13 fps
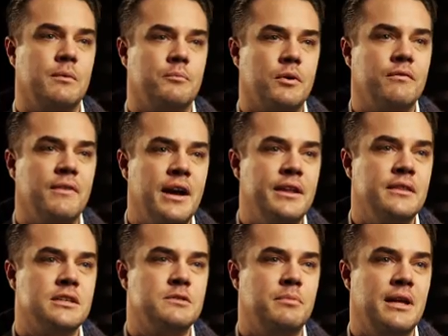We're providing
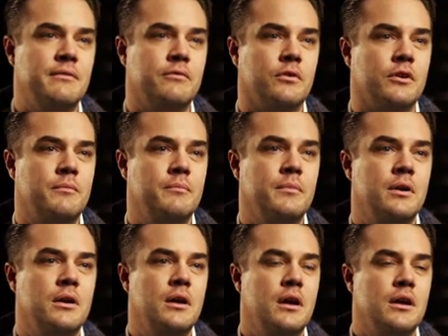this platform
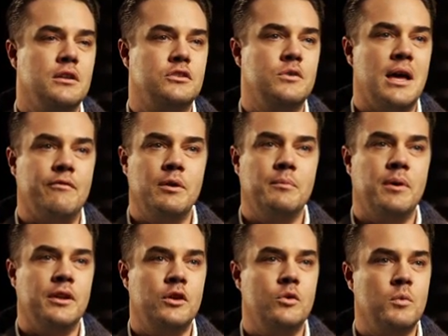to
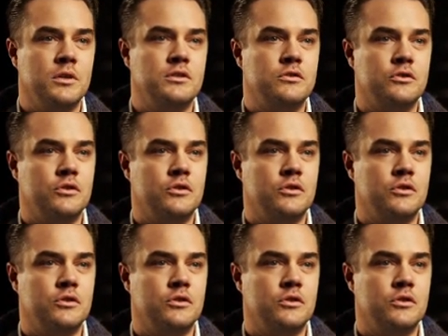everybody who wants to